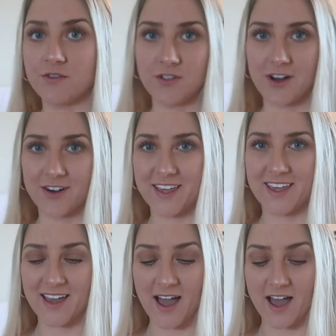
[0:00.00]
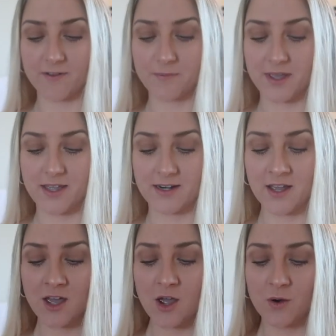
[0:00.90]
of vlogging. I've been
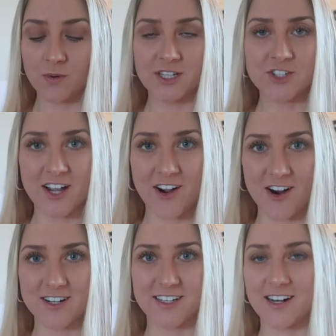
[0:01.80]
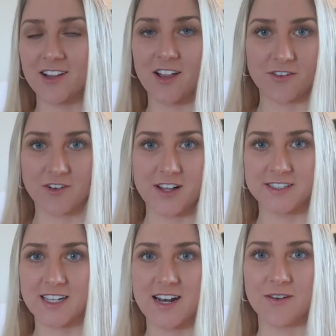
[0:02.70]
really trying hard to get a lot of
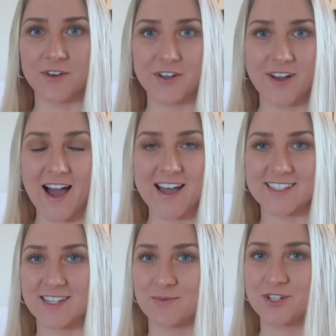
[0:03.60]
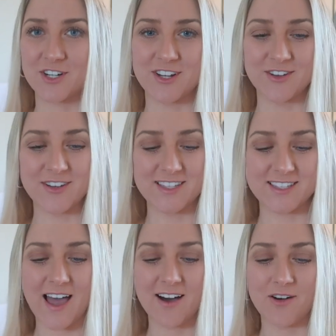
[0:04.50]
content up for you guys, as I'm sure you can
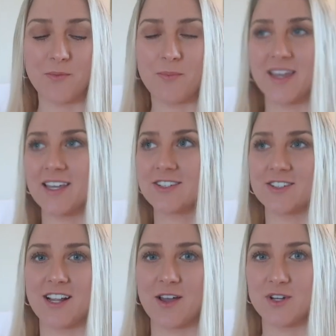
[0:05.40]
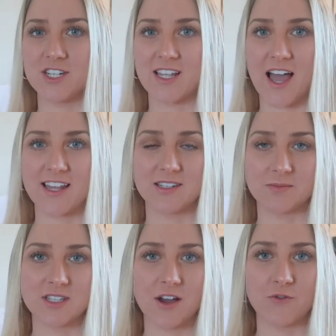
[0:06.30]
tell, but yesterday we just had some
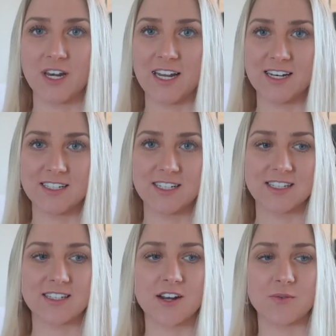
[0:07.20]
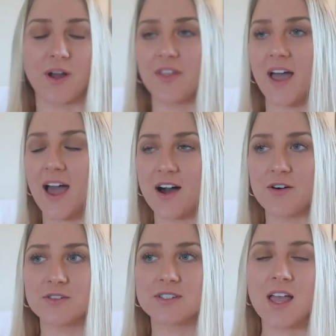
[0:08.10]
stuff we needed to get done around the
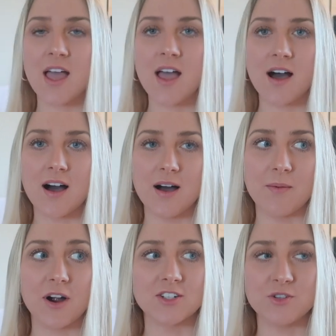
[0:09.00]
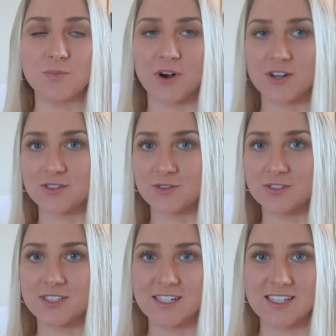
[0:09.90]
house. Um, our new bar
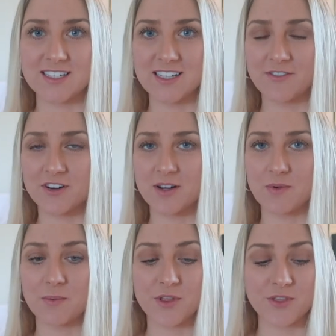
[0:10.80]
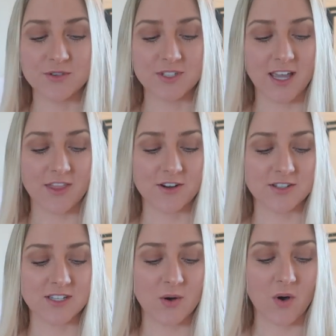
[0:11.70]
stools did get delivered and we put those together,
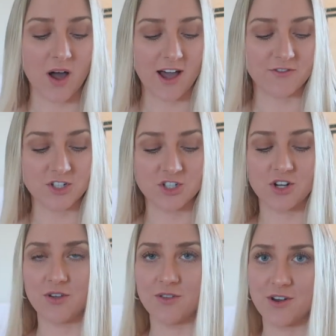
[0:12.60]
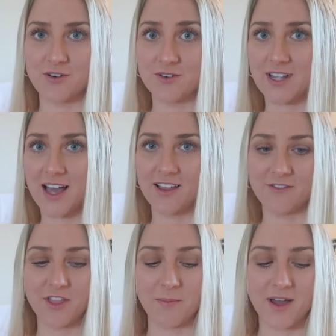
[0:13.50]
so I'll have to show you those. I
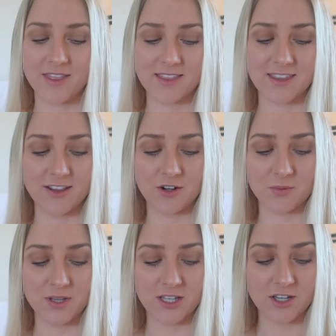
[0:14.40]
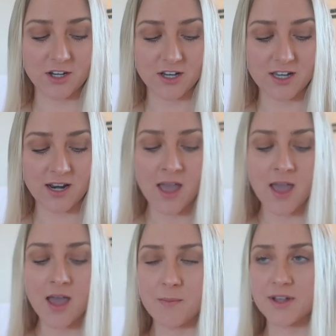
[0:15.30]
love them. I think they look really good.
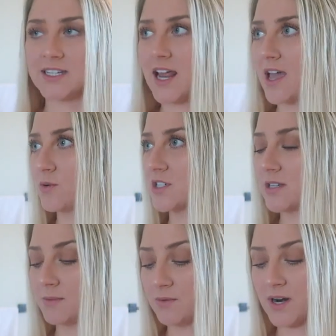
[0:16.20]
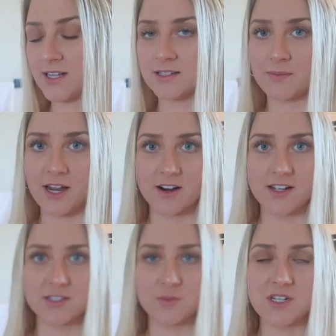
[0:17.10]
But today we're just gonna be running some
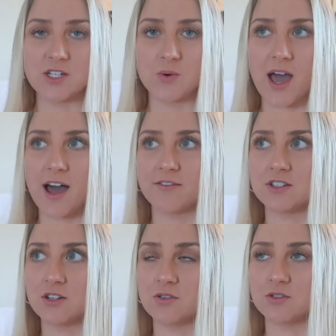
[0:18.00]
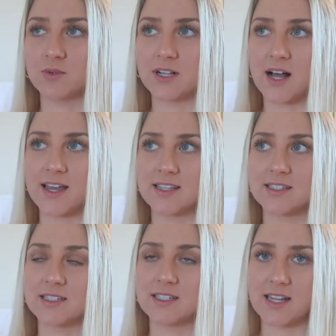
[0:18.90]
errands. We do have to go to a
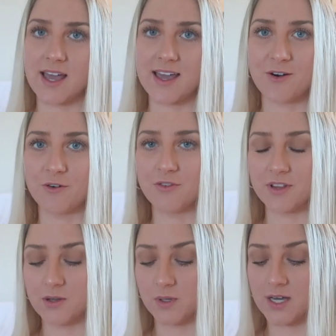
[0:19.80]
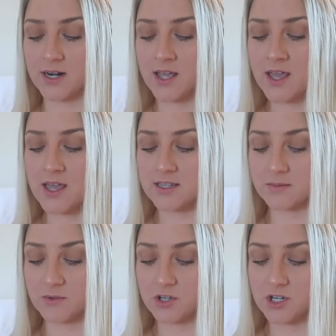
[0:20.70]
client's today. Hopefully we get
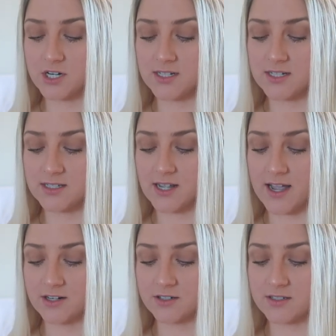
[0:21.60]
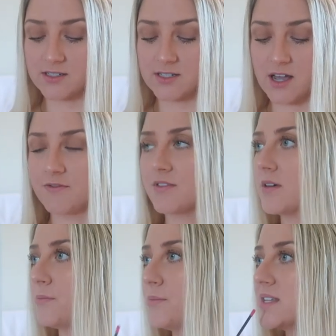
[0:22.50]
some good designer stuff for
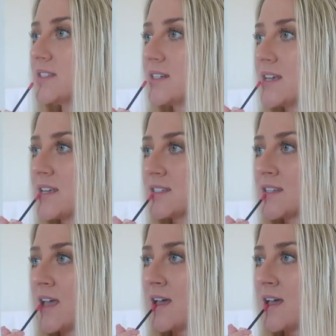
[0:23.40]
the business.